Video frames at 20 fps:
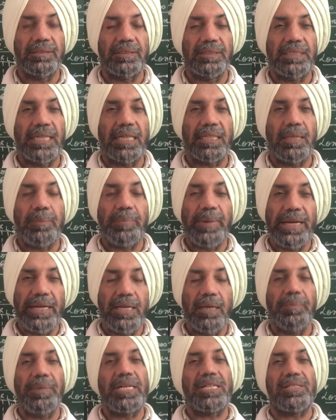not the
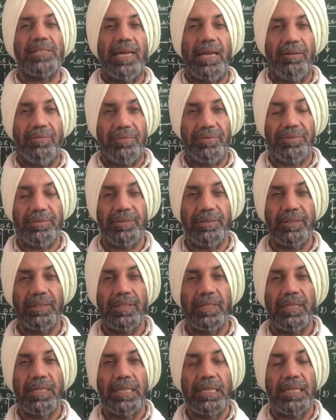medium itself.
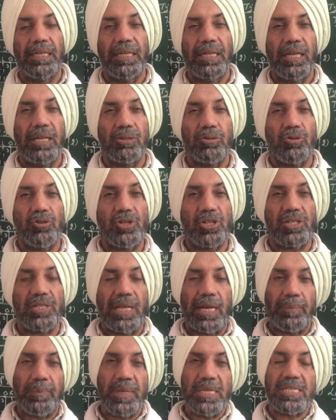So
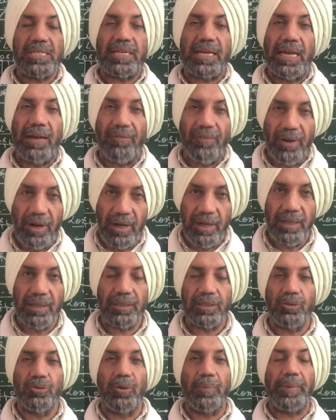disturbance
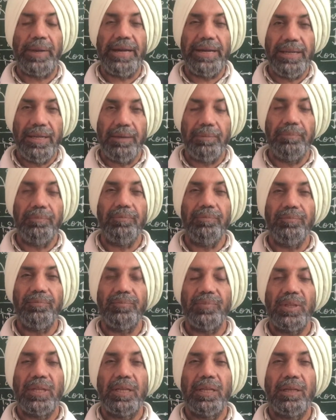travels through a medium
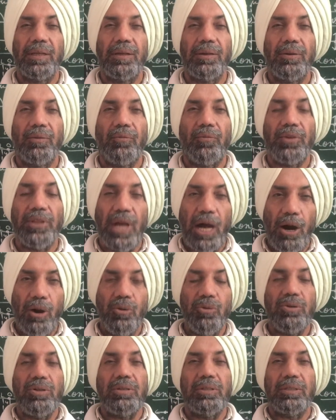
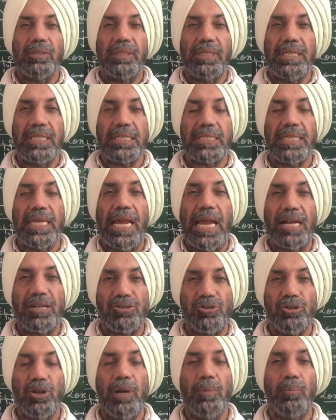without its
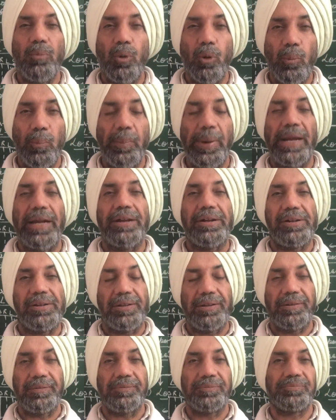actual movement.
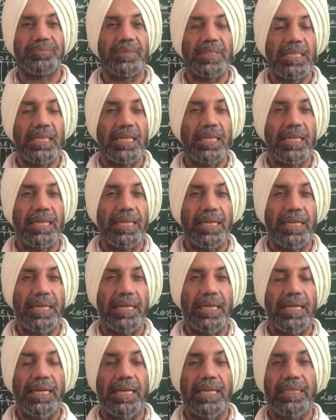
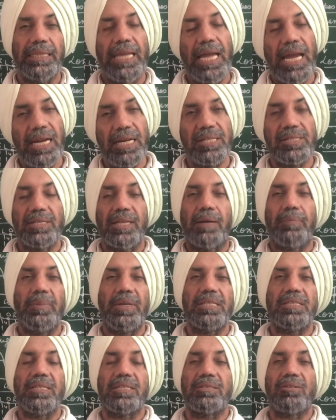That
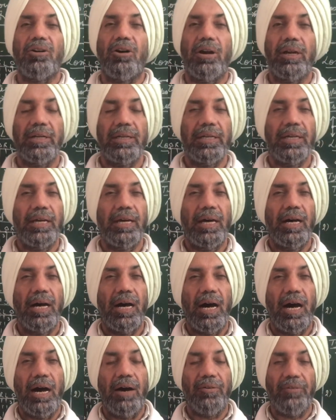disturbance is called
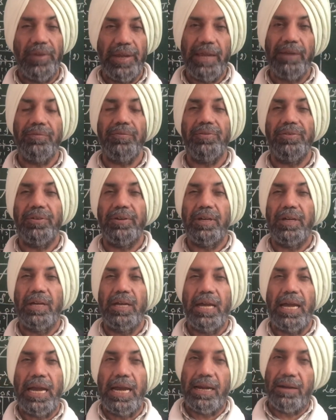a wave,
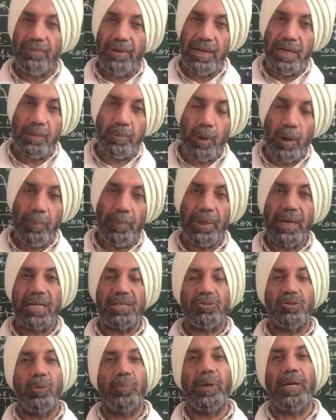and when it propagates through a